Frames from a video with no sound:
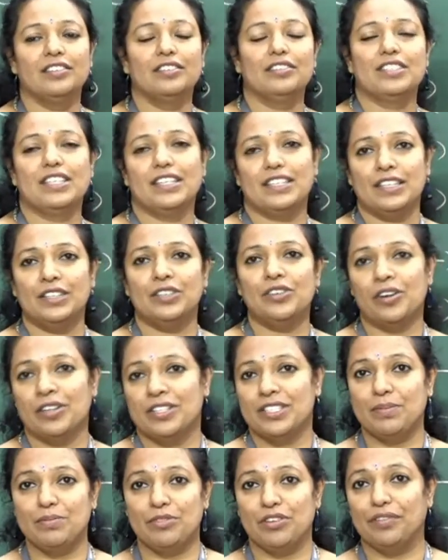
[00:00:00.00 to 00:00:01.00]
certain
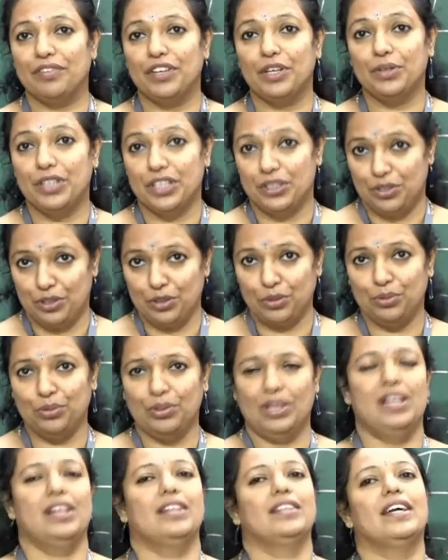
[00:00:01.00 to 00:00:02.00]
concepts of Unit 2,
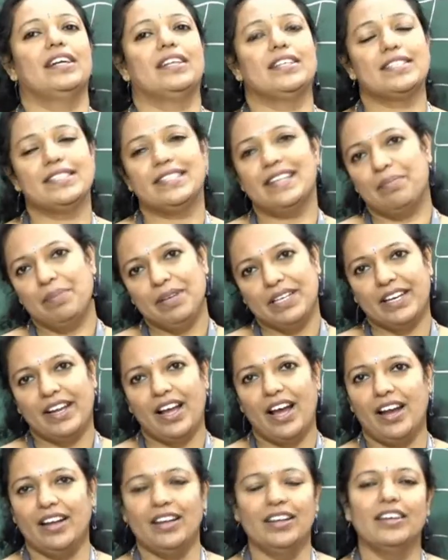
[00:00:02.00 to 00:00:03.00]
that is debit
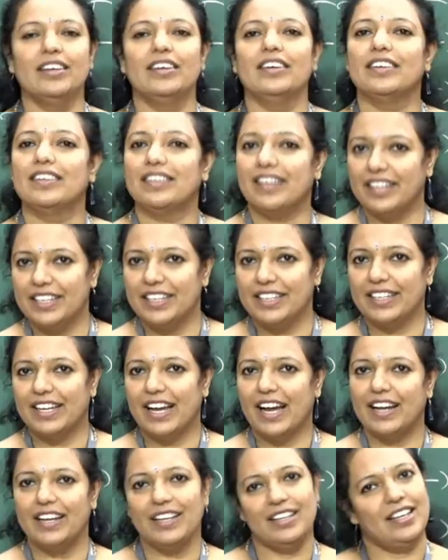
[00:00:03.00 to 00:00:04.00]
card, credit
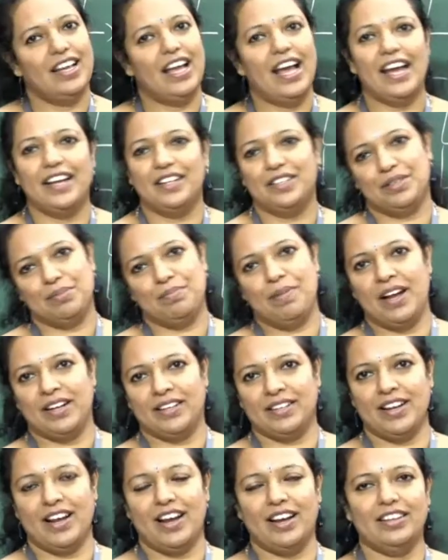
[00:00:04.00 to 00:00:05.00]
card and
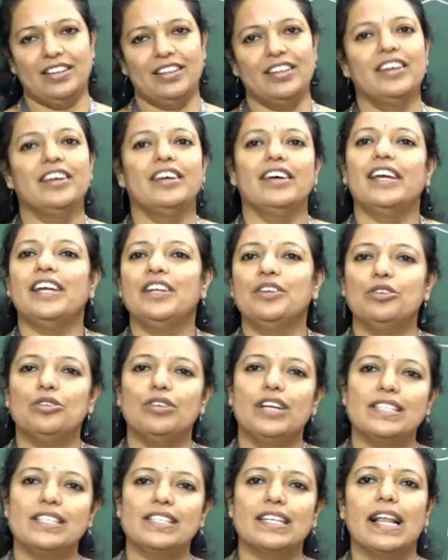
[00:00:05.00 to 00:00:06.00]
smart card. In
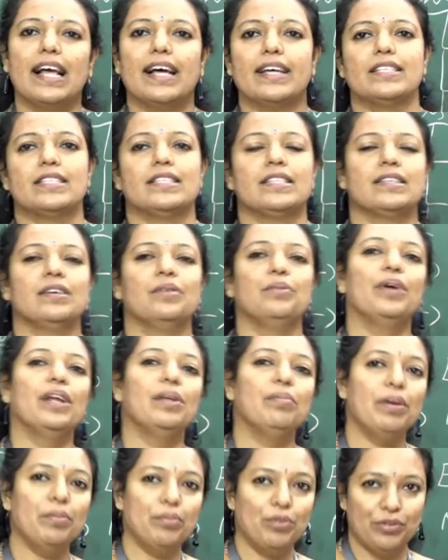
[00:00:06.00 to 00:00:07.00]
today's class, we will
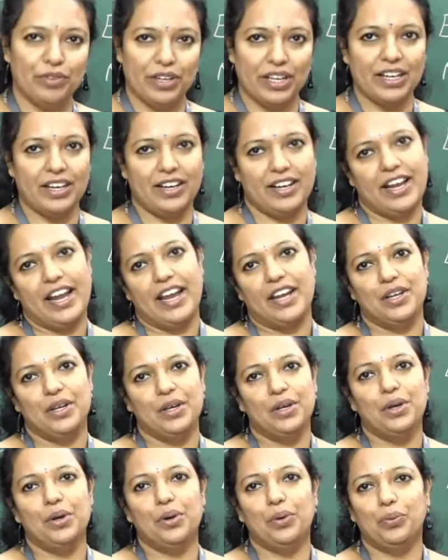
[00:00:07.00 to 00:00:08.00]
be moving ahead
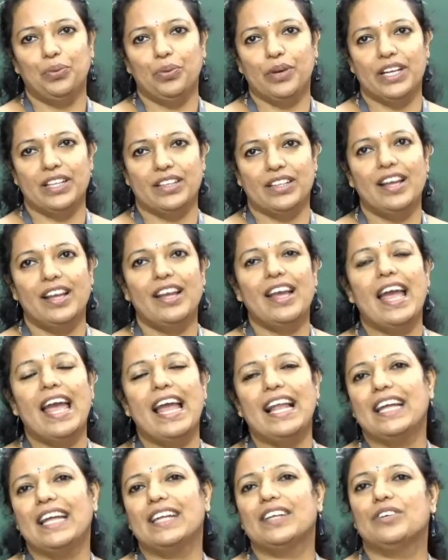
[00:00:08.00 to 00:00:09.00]
with
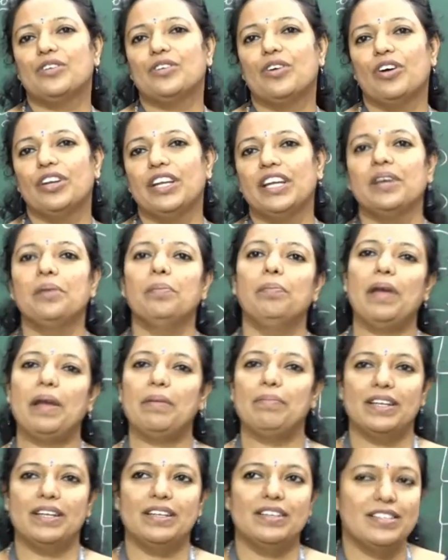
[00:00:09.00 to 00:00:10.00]
electronic
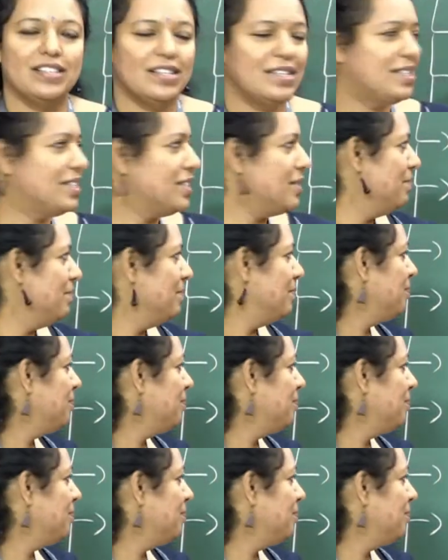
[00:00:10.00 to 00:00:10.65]
payment system,